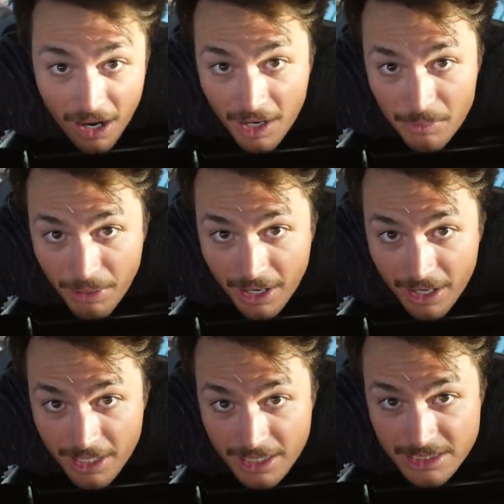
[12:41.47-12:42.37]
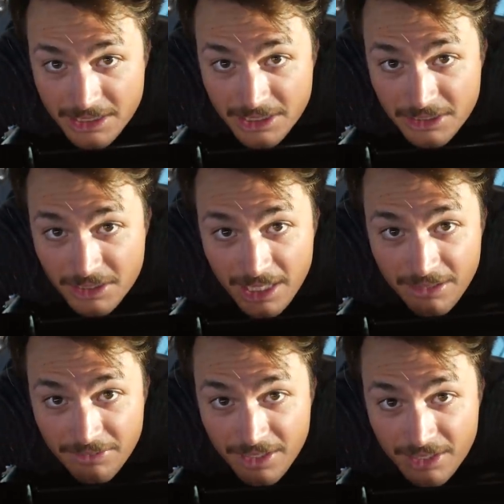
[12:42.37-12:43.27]
hard part is to
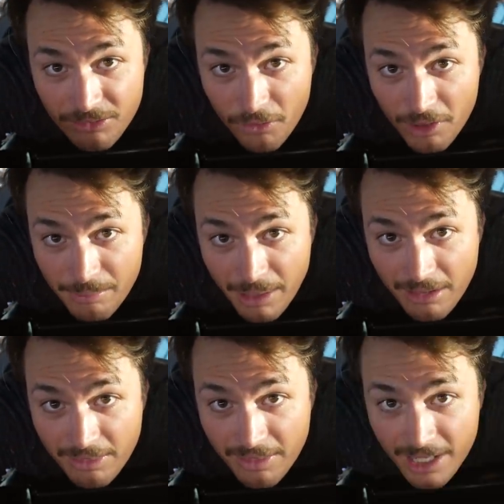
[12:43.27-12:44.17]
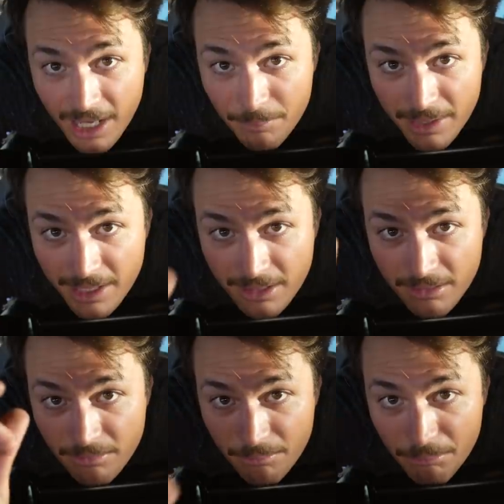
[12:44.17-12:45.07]
lift this 40-pound thing up
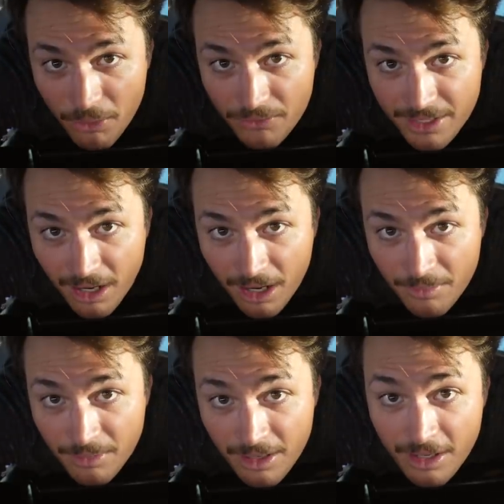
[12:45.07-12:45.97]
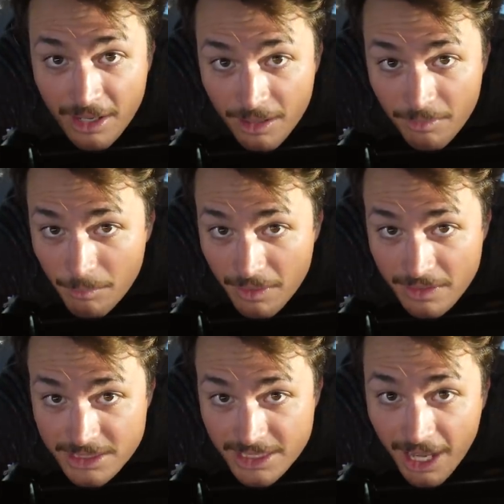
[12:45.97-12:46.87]
and bolt it on. My
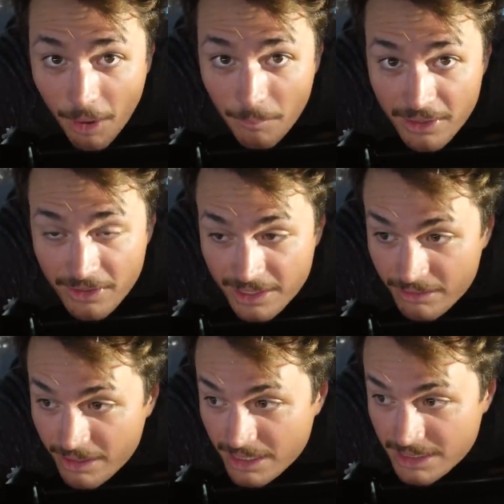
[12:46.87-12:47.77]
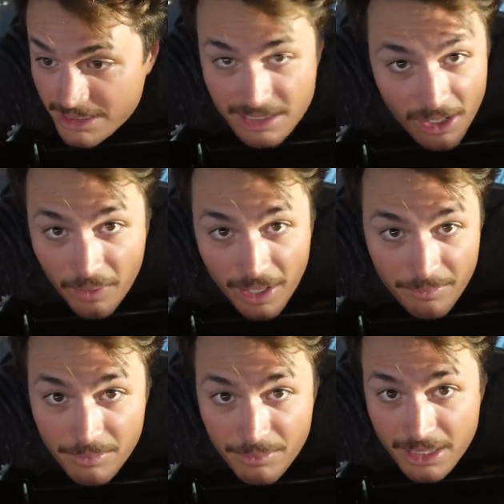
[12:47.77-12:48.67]
brother's gonna help me really quick because there's no way
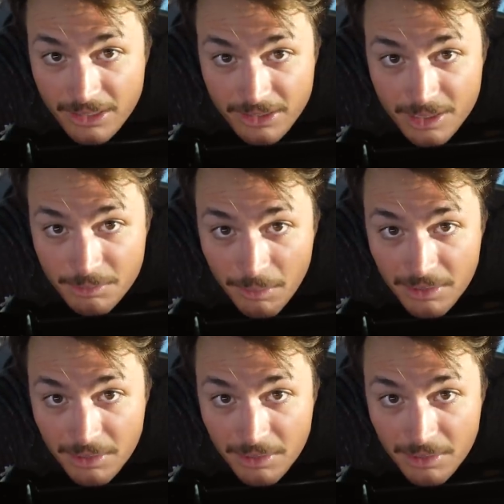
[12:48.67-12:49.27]
I'm gonna be able to do this by